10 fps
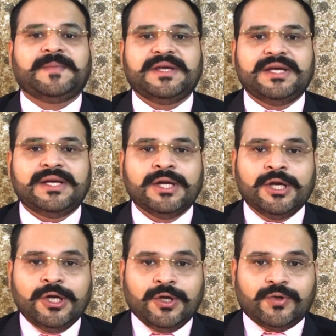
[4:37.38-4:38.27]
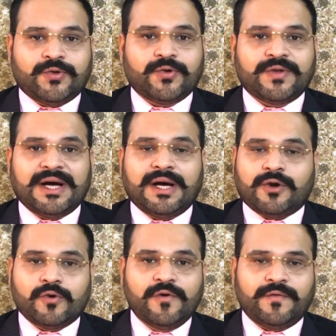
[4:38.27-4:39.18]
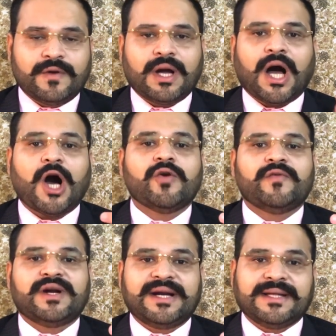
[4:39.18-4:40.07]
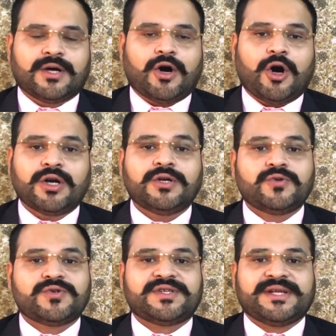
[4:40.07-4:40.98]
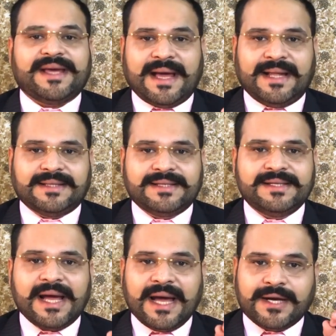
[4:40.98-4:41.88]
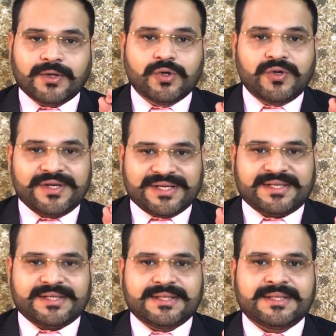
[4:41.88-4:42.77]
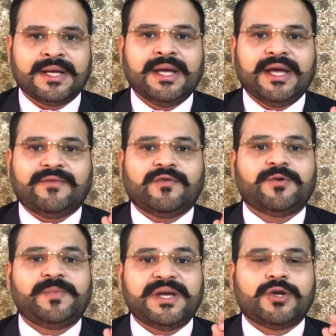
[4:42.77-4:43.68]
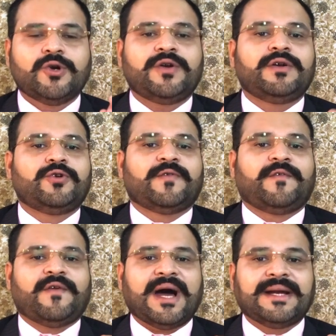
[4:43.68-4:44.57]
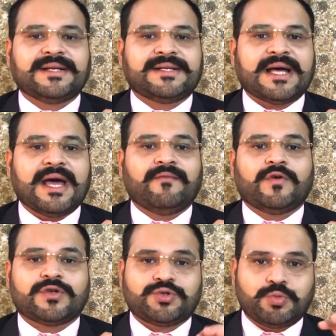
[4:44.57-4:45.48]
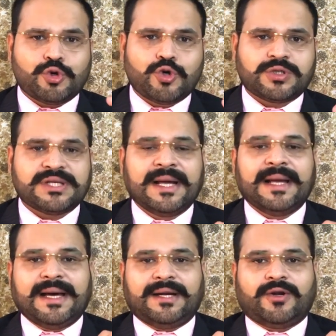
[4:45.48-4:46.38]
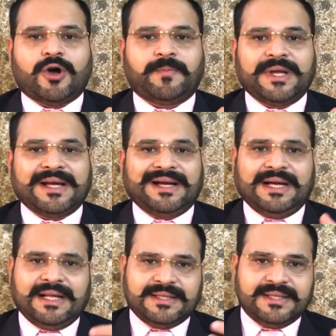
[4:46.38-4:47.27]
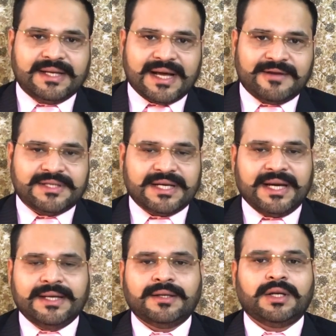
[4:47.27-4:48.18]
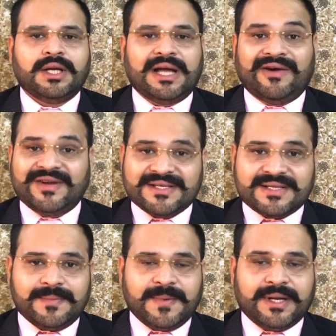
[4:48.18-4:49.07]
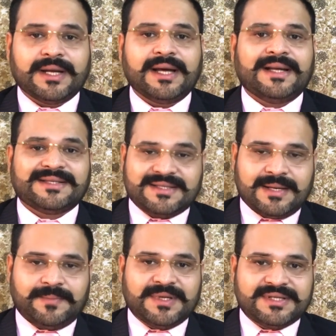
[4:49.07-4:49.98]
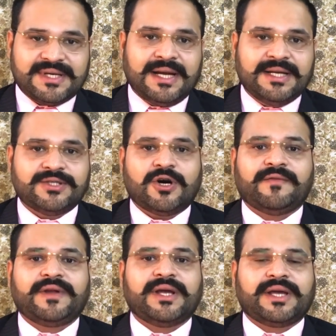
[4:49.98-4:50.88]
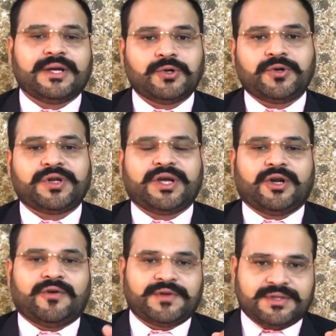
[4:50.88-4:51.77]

be through the roof. However, in the order to stay healthy and go distance, it would be good to find the time for sports and adopting a healthier lifestyle. Have a discipline and accept the challenge of taking good care of